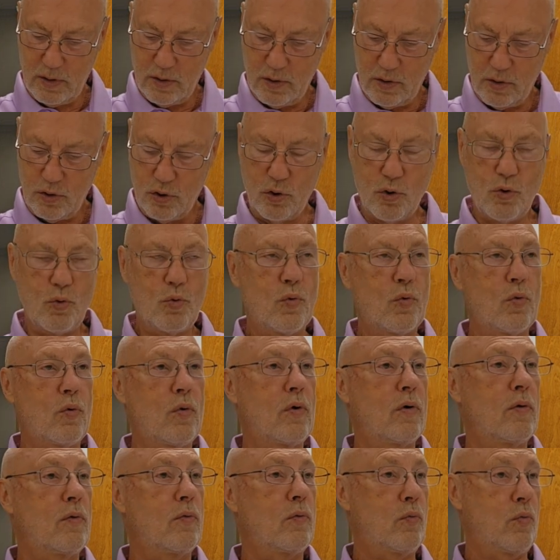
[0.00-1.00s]
who
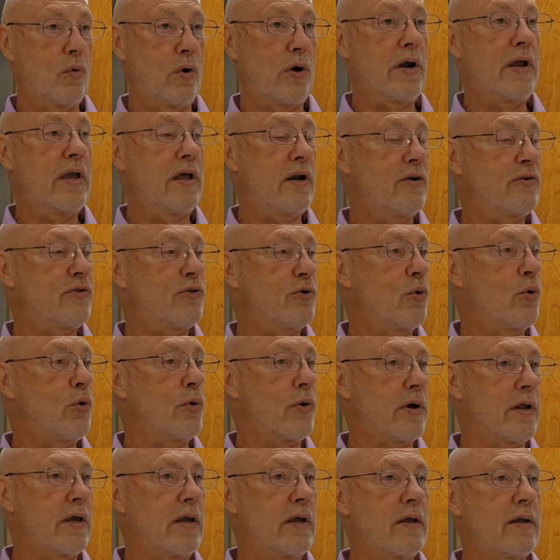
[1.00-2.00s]
were in
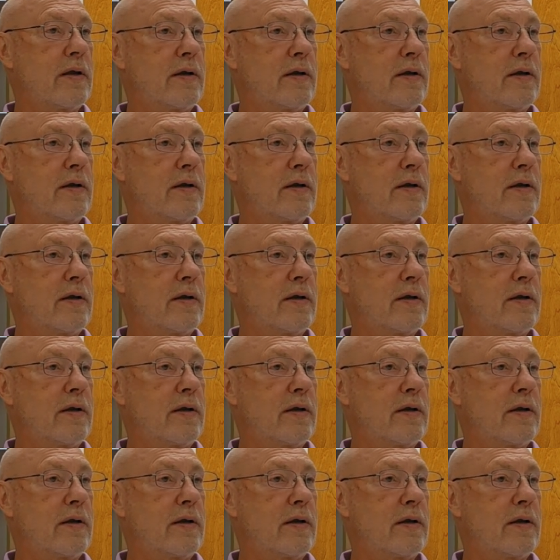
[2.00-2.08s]
authority.